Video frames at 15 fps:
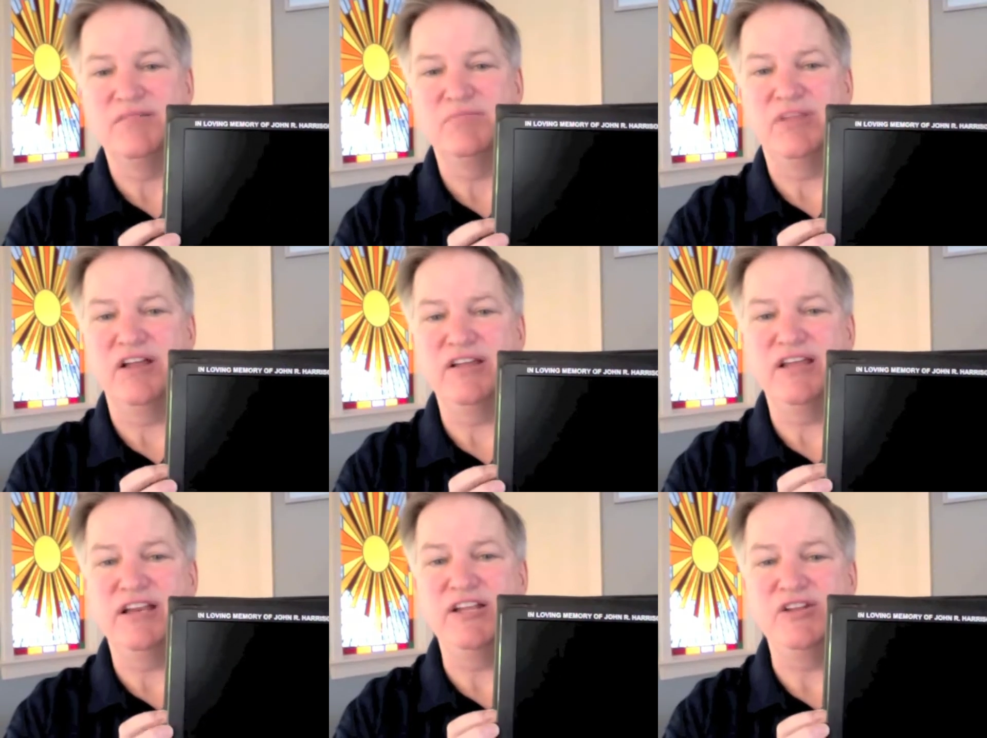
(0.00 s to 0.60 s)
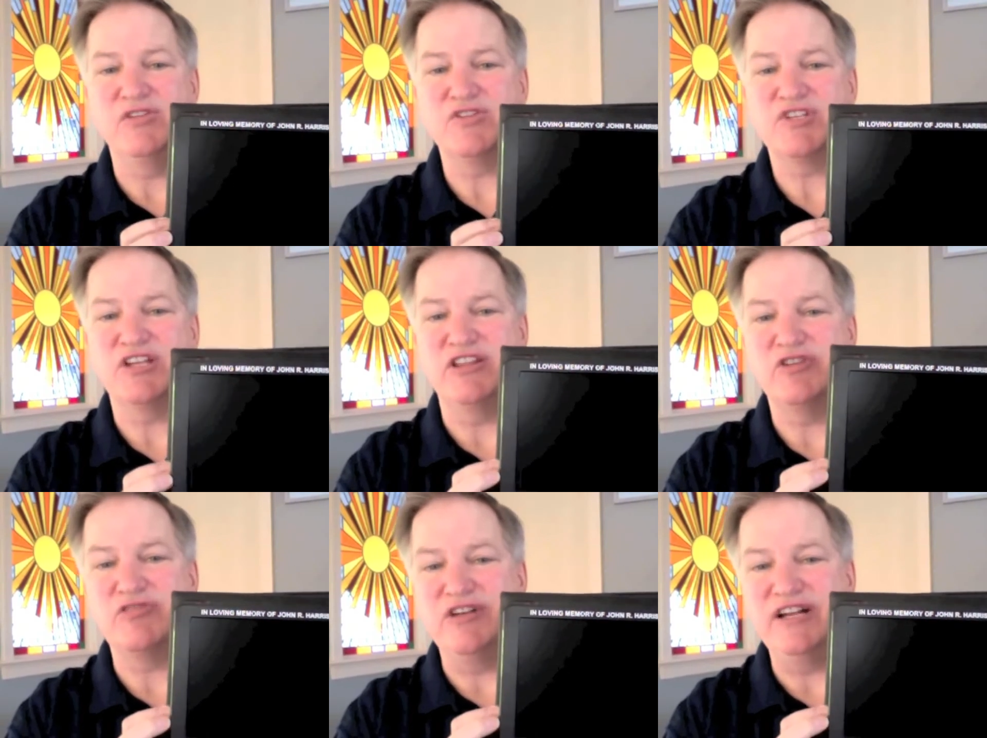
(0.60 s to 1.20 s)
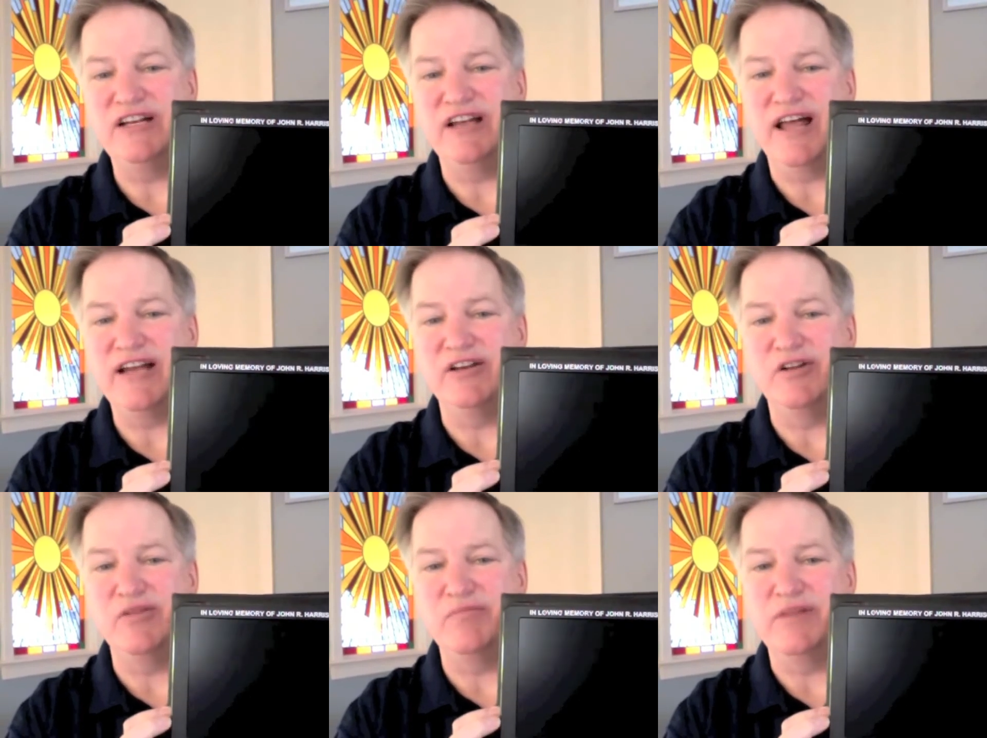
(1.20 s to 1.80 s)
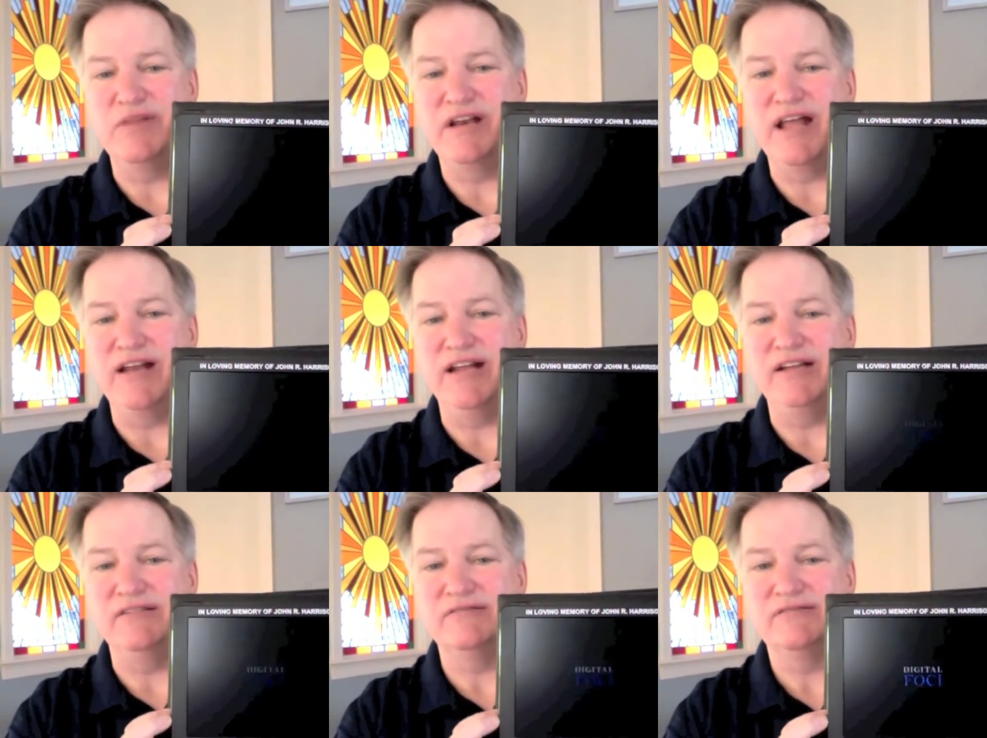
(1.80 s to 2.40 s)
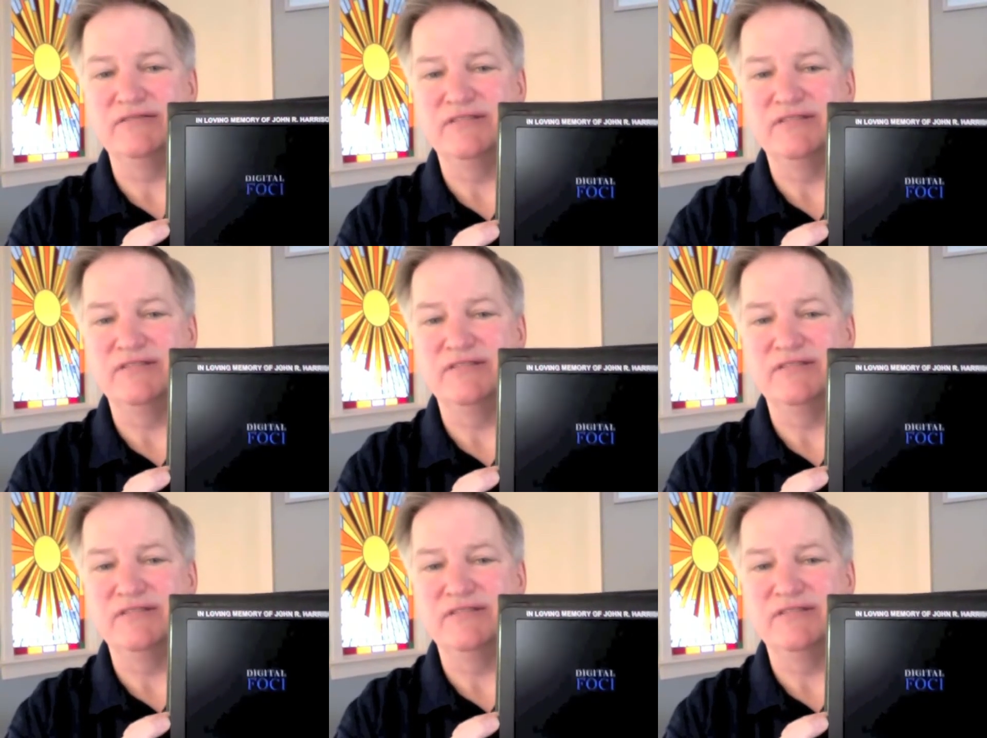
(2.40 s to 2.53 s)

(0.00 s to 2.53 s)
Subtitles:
Plug it in, you'll see the green light illuminating.